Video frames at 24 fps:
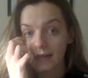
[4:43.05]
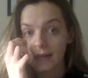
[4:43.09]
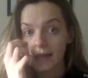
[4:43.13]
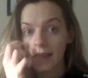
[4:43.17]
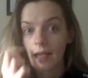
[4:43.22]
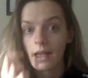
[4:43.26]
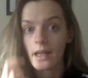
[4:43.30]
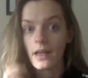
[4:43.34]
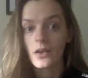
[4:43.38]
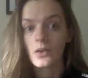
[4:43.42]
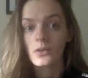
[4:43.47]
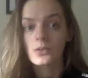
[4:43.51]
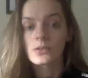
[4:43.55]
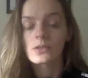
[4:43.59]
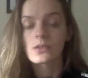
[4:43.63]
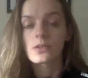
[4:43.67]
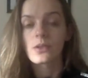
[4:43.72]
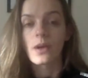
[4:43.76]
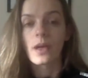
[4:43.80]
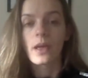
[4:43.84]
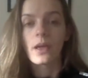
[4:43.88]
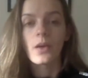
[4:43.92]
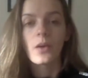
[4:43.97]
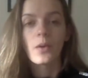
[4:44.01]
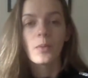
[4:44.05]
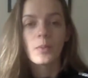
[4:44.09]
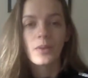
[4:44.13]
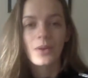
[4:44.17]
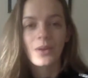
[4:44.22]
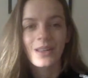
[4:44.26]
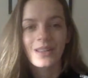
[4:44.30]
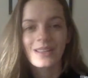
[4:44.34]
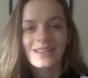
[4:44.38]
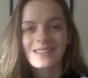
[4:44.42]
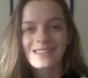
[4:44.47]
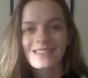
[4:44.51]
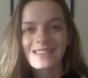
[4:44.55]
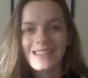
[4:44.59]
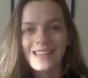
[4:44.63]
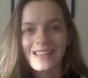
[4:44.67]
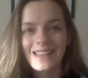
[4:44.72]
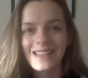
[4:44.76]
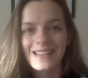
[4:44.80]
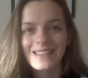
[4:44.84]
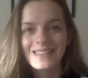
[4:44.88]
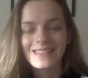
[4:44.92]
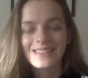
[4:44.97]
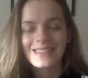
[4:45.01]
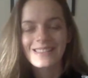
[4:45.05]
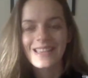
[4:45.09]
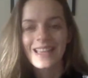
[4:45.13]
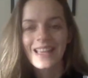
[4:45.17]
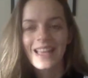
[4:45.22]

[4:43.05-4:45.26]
now, so I hope you can see it.